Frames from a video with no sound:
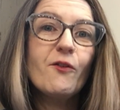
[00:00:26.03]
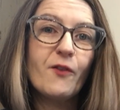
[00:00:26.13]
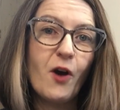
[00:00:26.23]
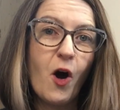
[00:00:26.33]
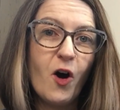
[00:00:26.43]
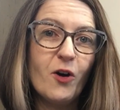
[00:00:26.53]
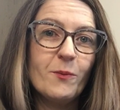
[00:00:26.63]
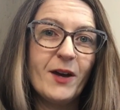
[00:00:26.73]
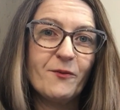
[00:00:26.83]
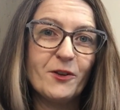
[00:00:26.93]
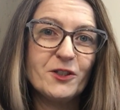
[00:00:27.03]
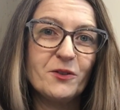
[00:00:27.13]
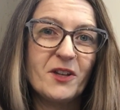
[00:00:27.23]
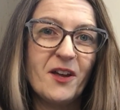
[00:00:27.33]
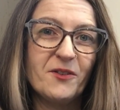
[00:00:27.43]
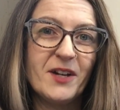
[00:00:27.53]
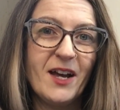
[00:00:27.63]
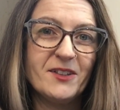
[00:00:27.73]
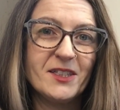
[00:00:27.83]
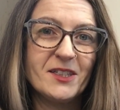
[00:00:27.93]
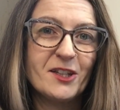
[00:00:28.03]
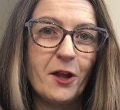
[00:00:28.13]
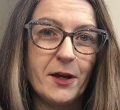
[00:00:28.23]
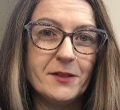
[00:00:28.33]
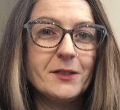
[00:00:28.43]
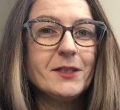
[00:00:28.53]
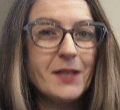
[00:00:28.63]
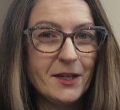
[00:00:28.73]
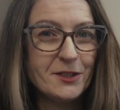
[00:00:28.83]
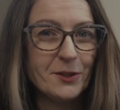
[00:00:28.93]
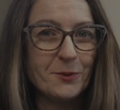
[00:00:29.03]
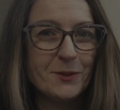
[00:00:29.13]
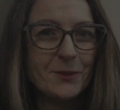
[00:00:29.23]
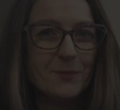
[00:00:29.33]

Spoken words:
for all my virtual color analysis clients. Stay tuned.